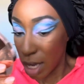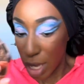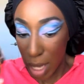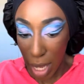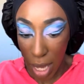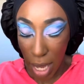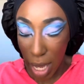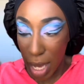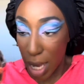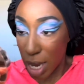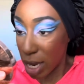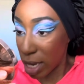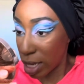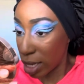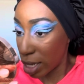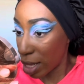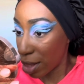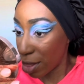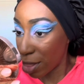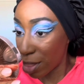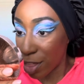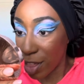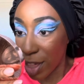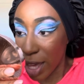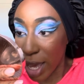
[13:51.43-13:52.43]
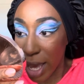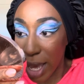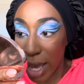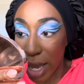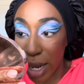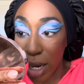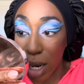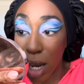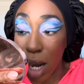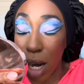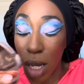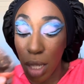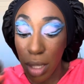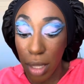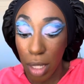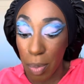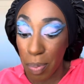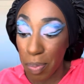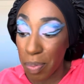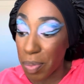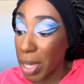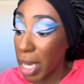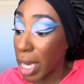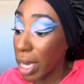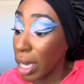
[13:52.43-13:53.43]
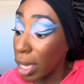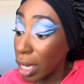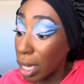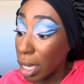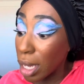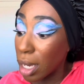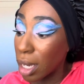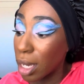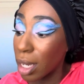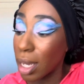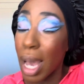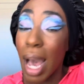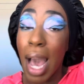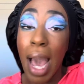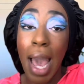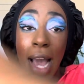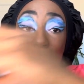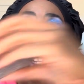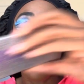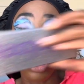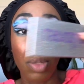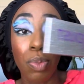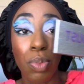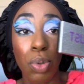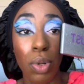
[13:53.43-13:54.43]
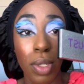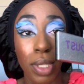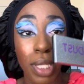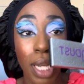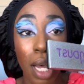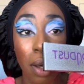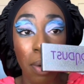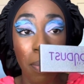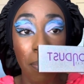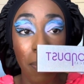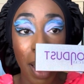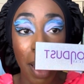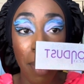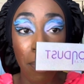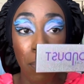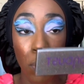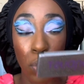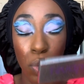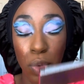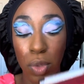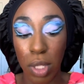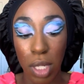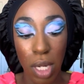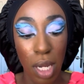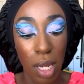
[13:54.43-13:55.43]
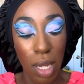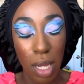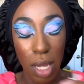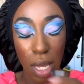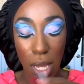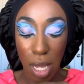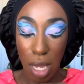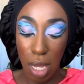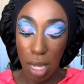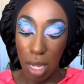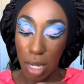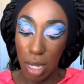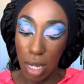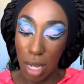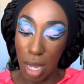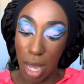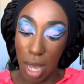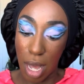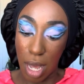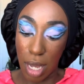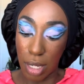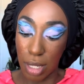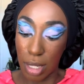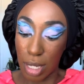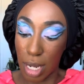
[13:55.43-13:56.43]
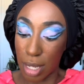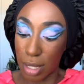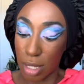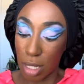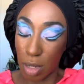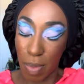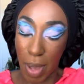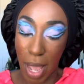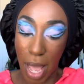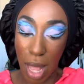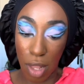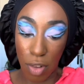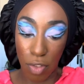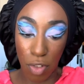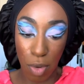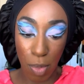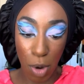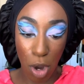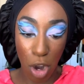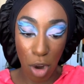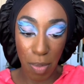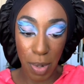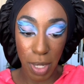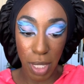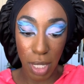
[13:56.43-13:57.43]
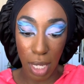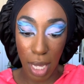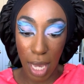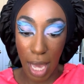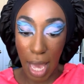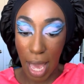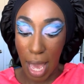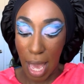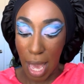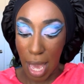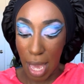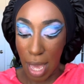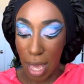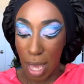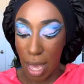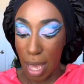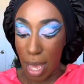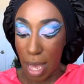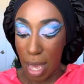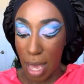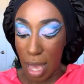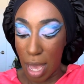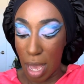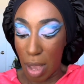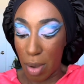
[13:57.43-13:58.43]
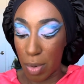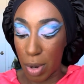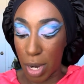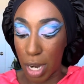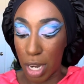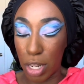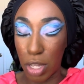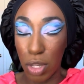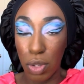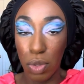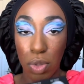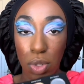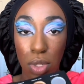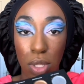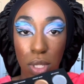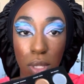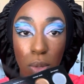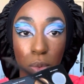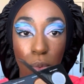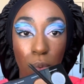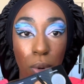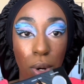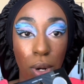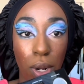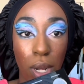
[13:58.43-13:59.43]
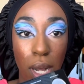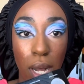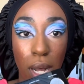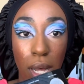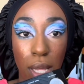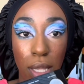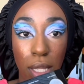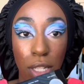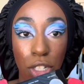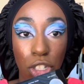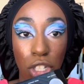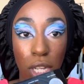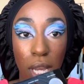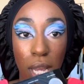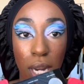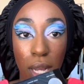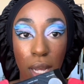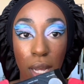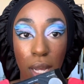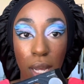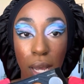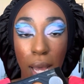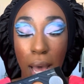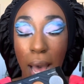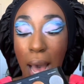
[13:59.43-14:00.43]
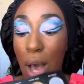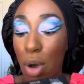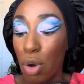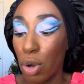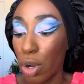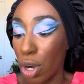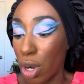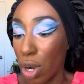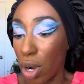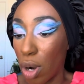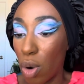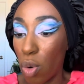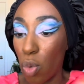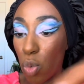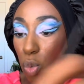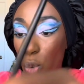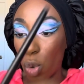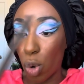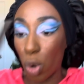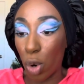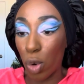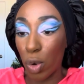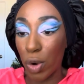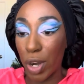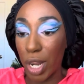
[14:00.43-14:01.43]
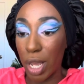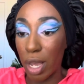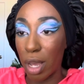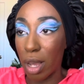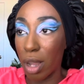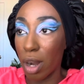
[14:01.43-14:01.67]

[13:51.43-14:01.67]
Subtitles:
and then on the pink, I actually pulled out my Moon Dust palette from Urban Decay, and we're going to use the shade Cowgirl Warrior.